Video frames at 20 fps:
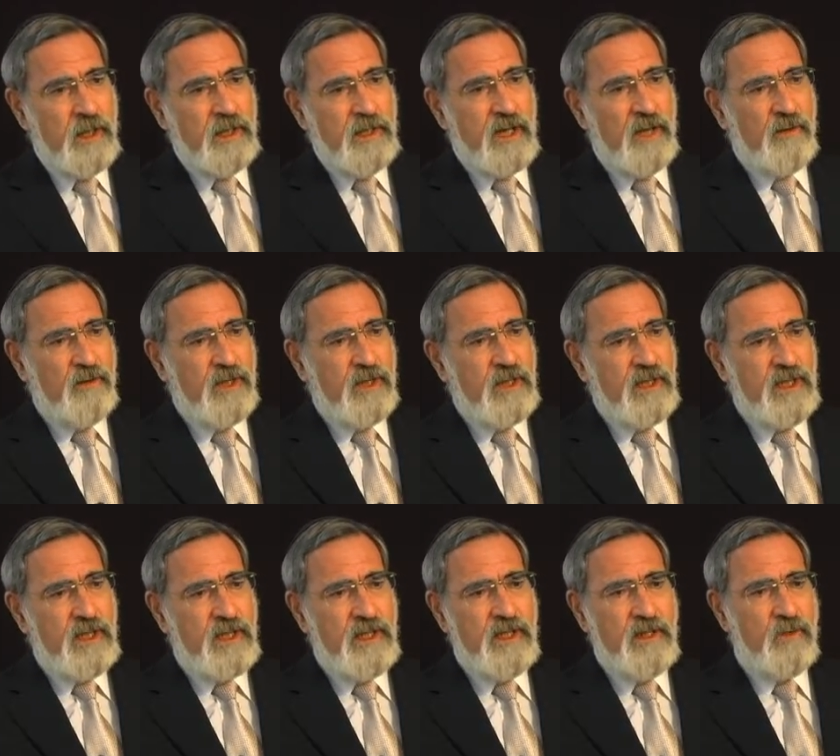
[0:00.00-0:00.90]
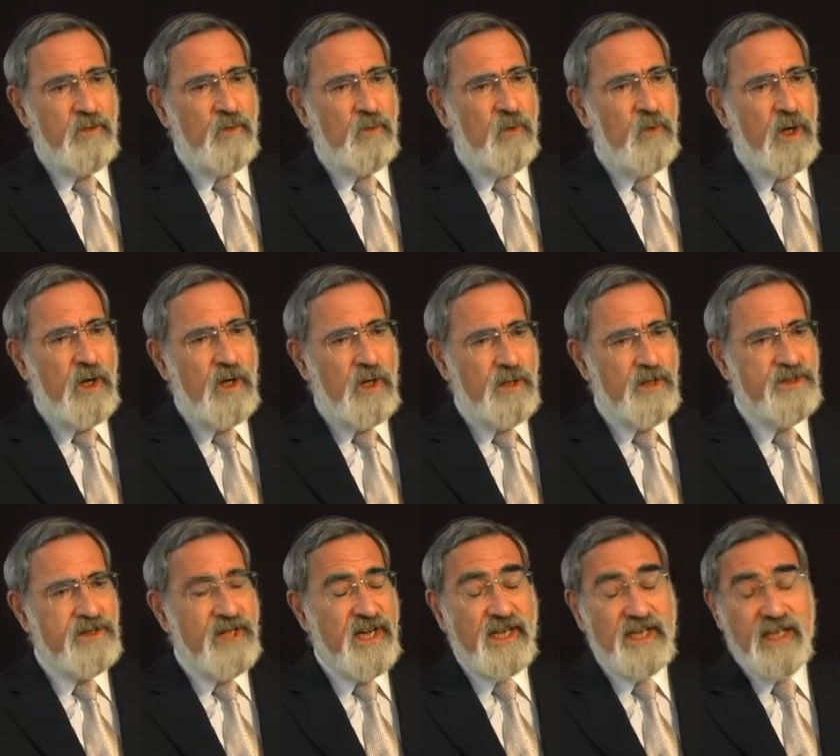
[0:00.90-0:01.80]
Now, he
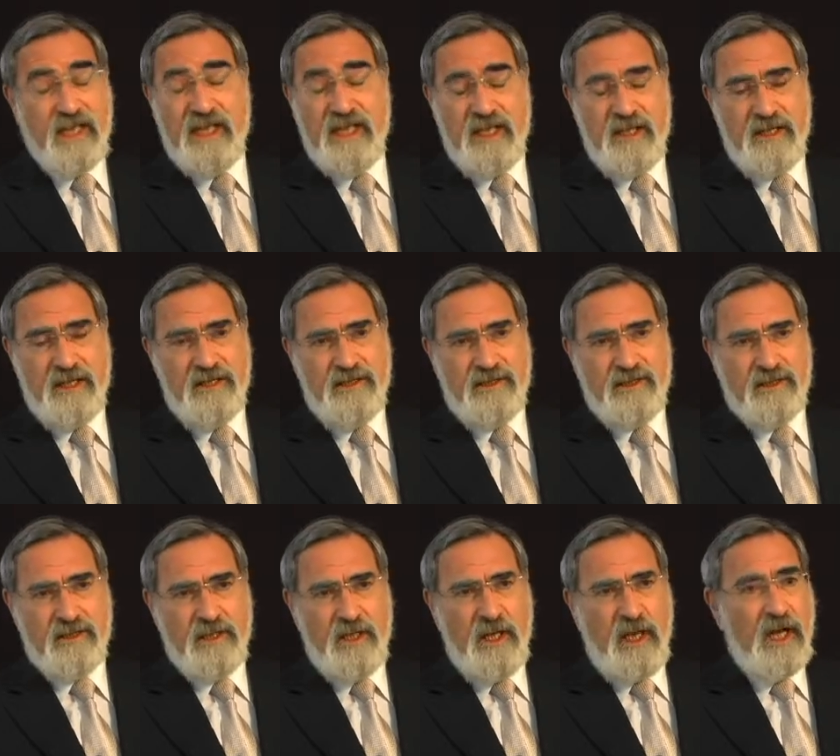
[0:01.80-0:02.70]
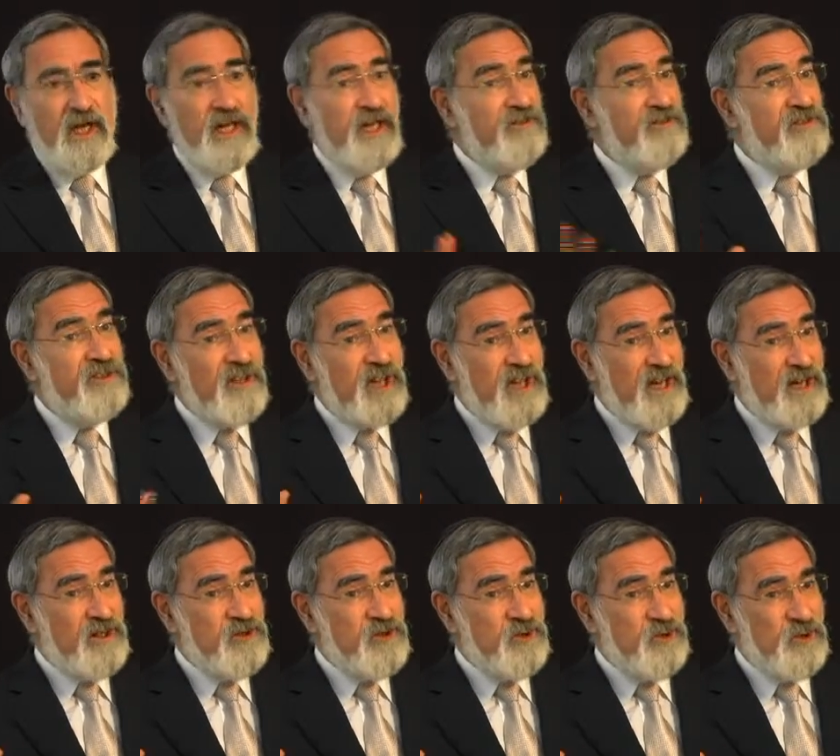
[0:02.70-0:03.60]
was and is an
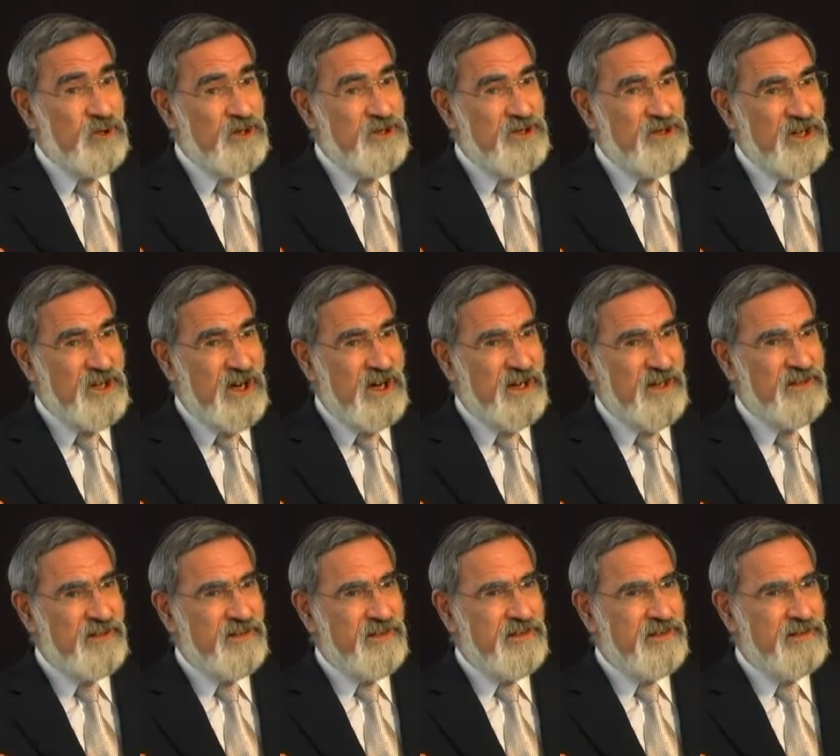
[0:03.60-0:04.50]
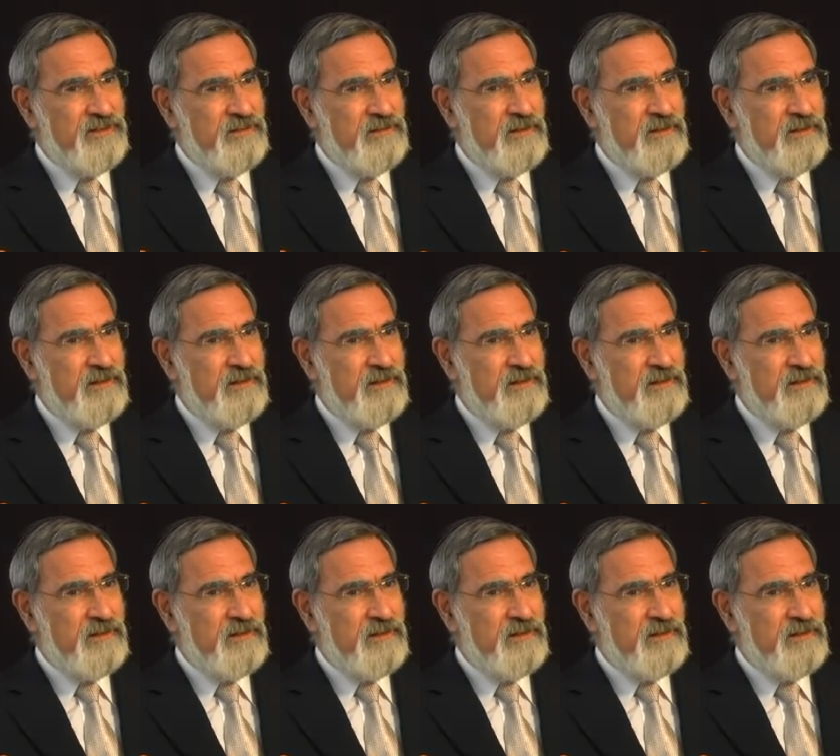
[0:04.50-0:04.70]
intellectual giant,